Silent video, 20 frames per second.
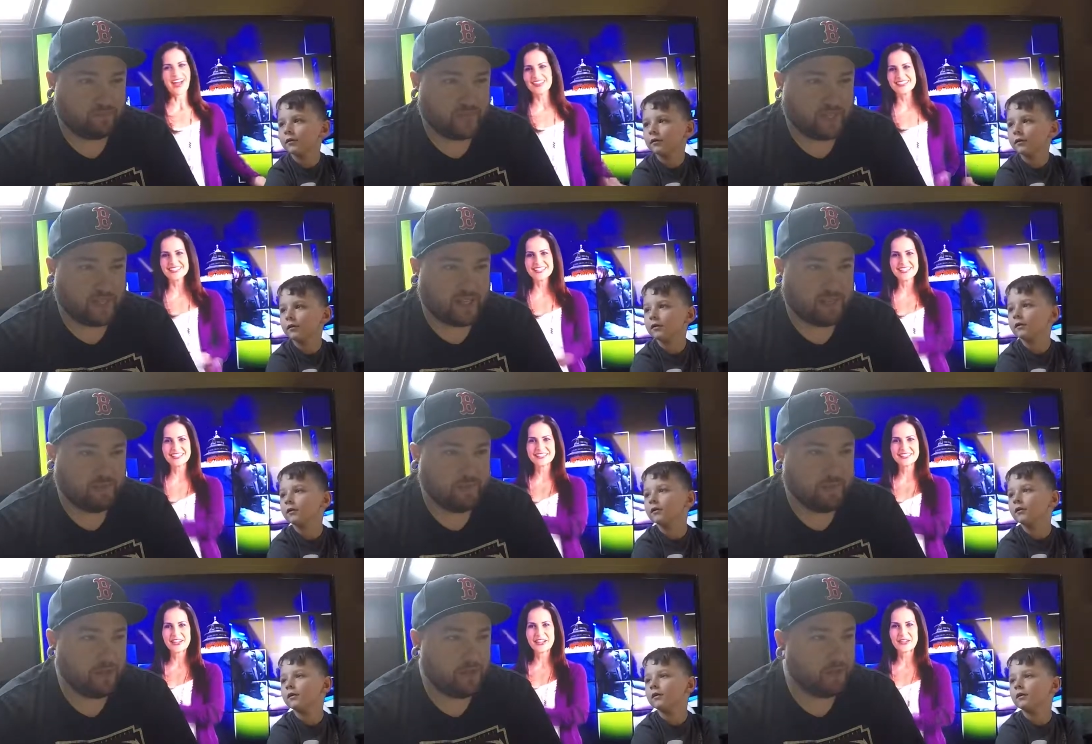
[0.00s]

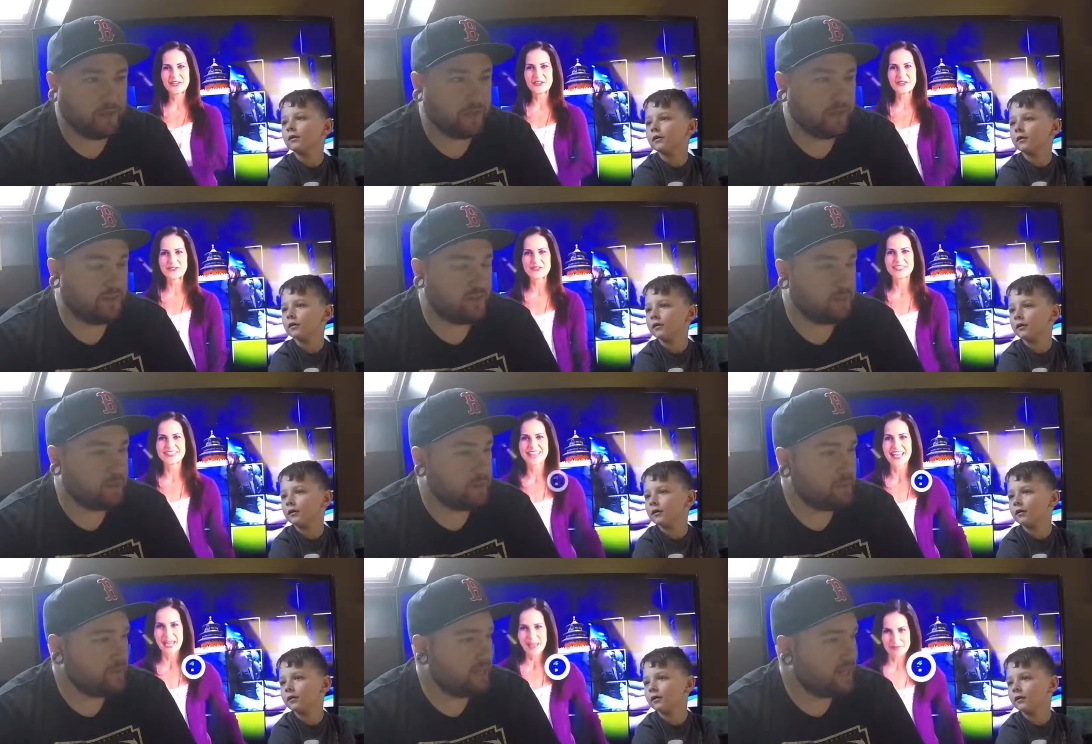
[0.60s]
Speaker 1: I'm not really
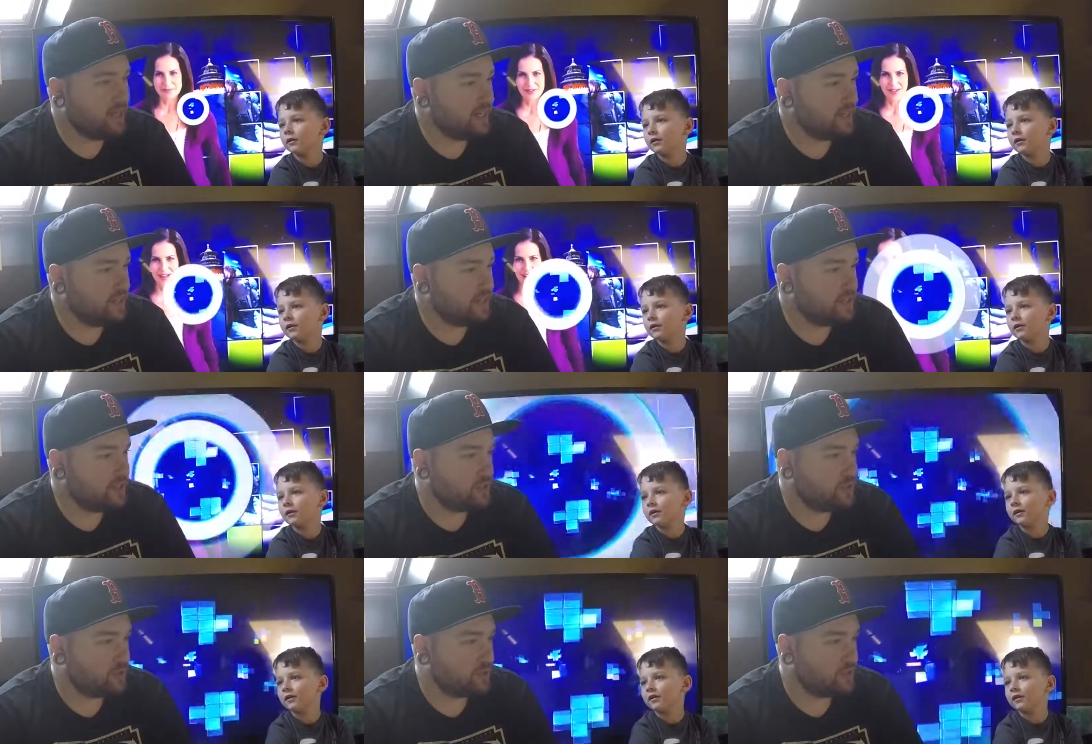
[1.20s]
remembering any of
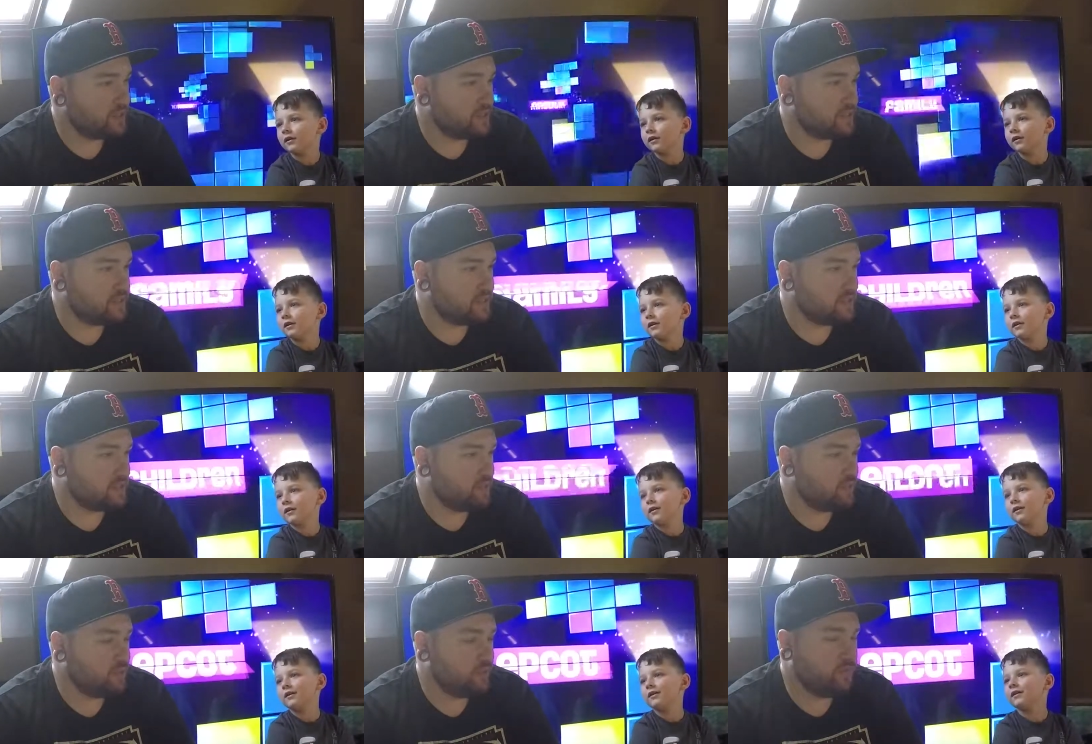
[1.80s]
the jokes
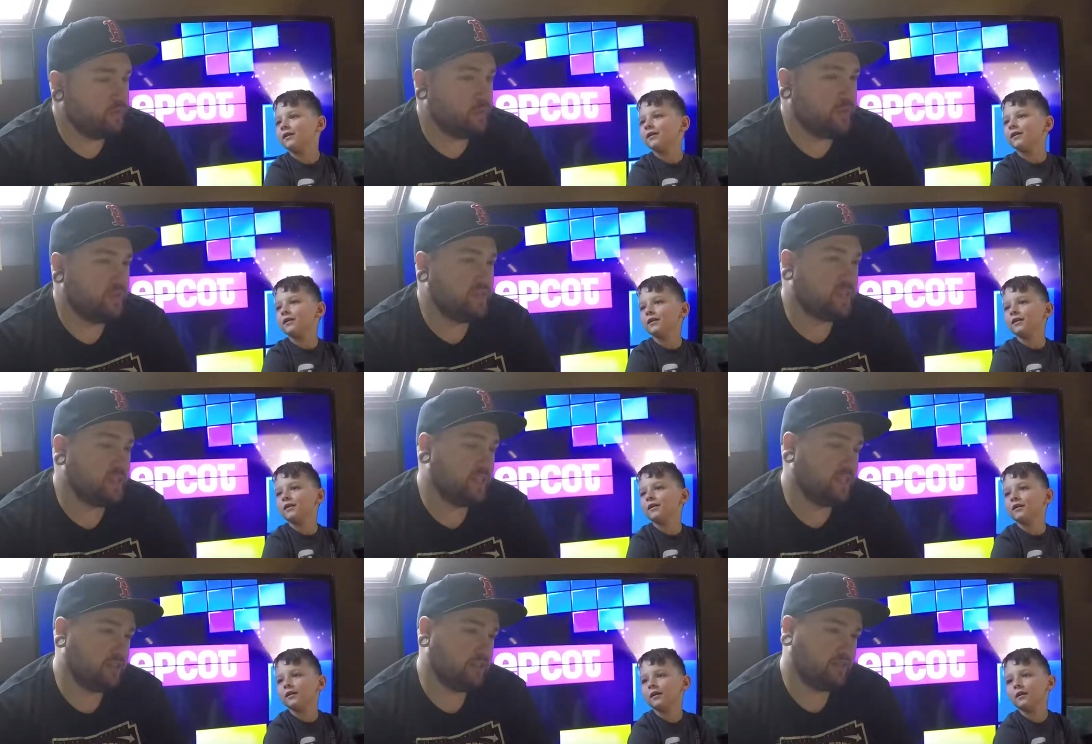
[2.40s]
because we've we've
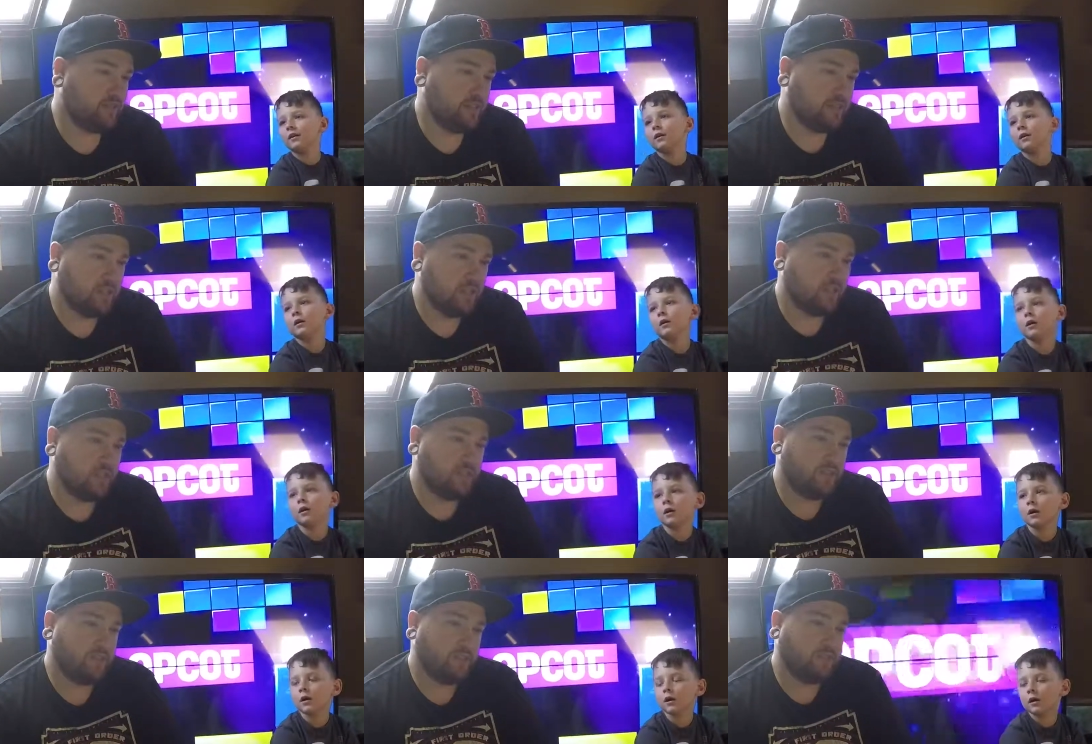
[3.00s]
done the
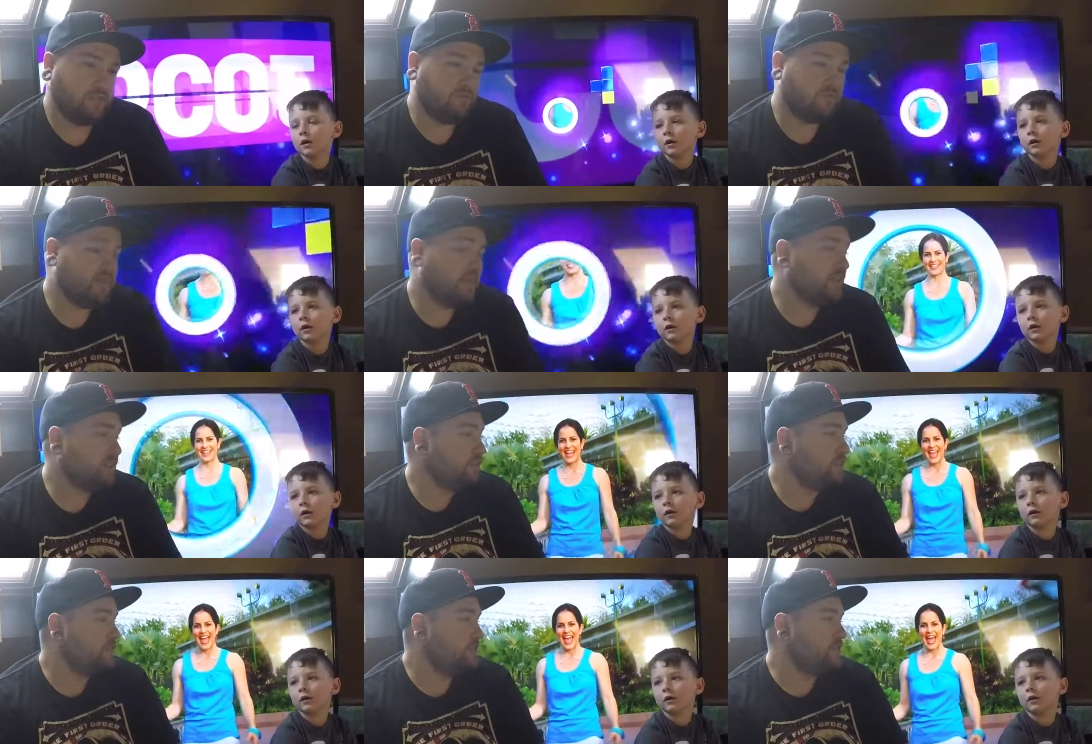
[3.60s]

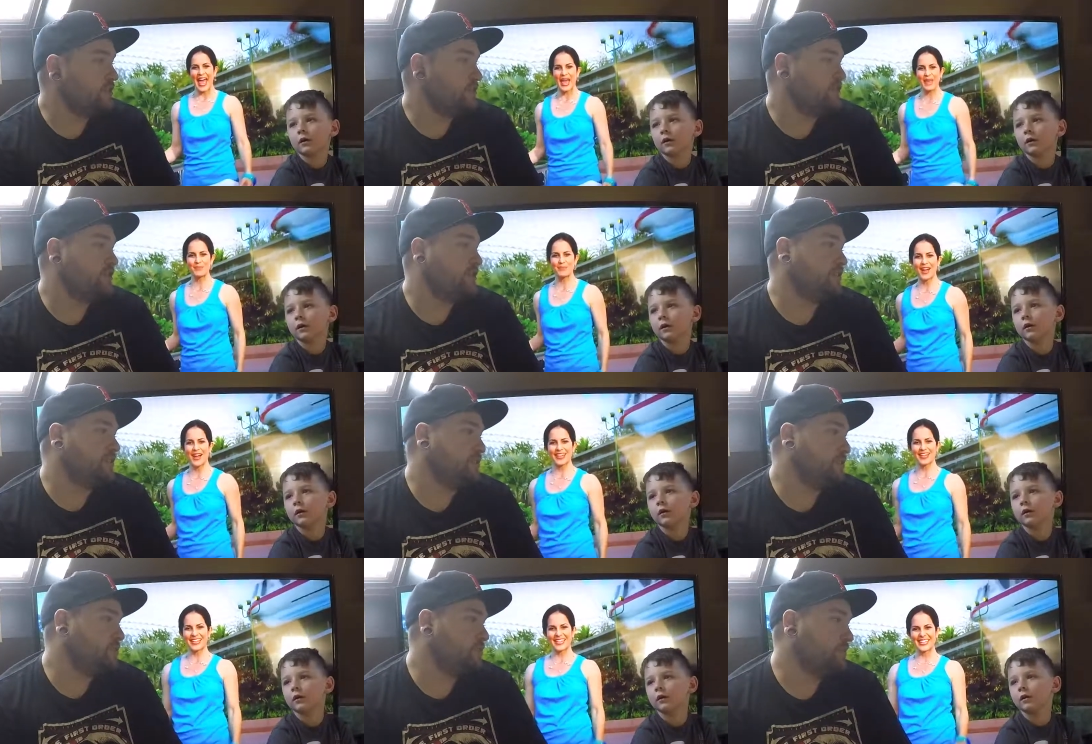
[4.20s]
regular
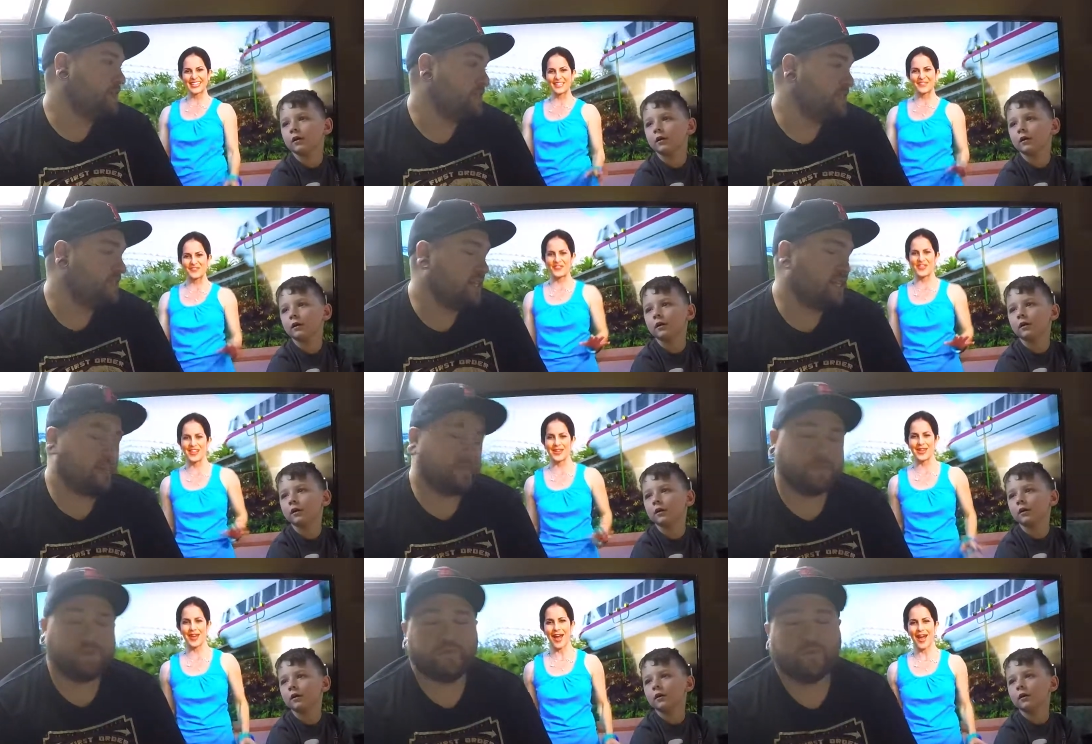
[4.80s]
version so many
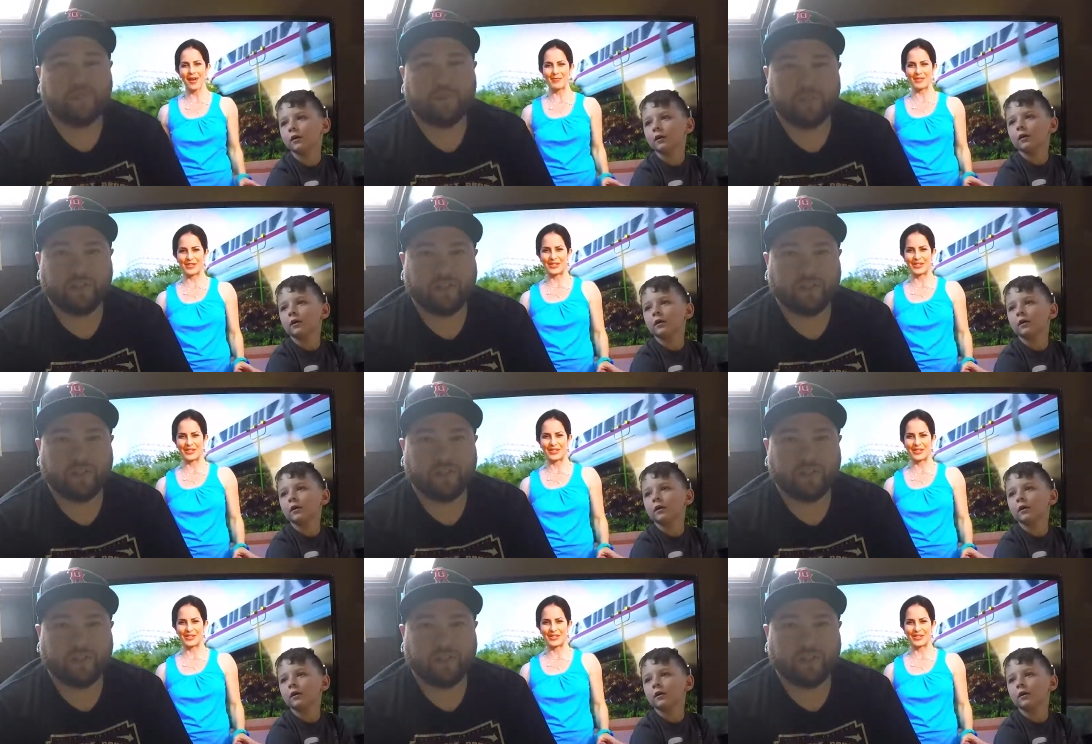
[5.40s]
times. We've only